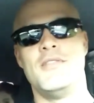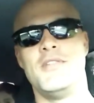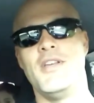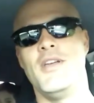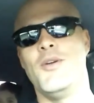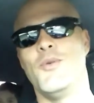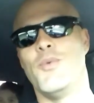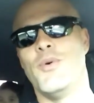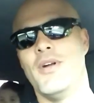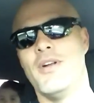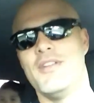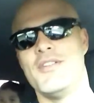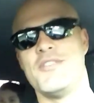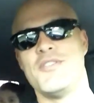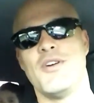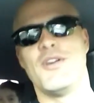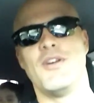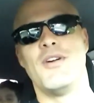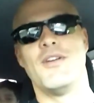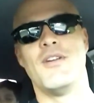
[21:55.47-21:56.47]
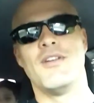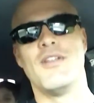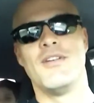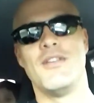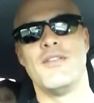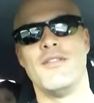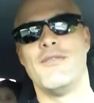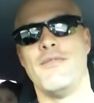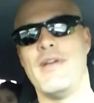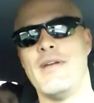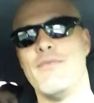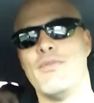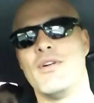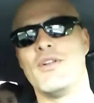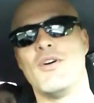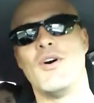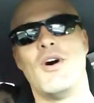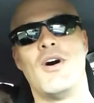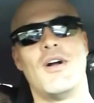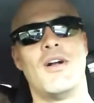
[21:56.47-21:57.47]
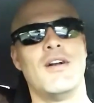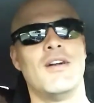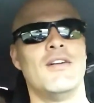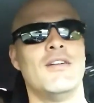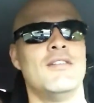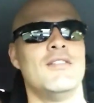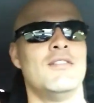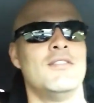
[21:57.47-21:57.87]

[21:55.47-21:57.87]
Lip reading: Zeke, what is your favorite car?